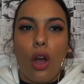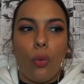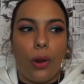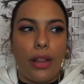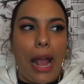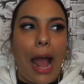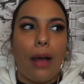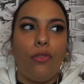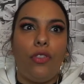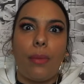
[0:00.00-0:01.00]
where they
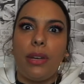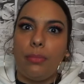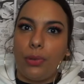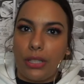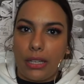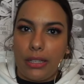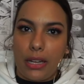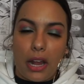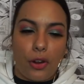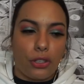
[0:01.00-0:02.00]
have feminine
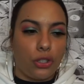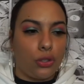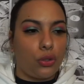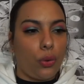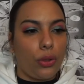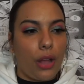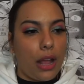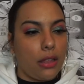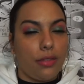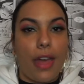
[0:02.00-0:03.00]
presenting characters or
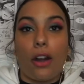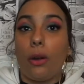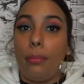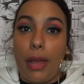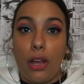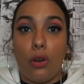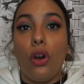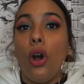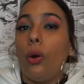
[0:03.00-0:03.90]
and that are male,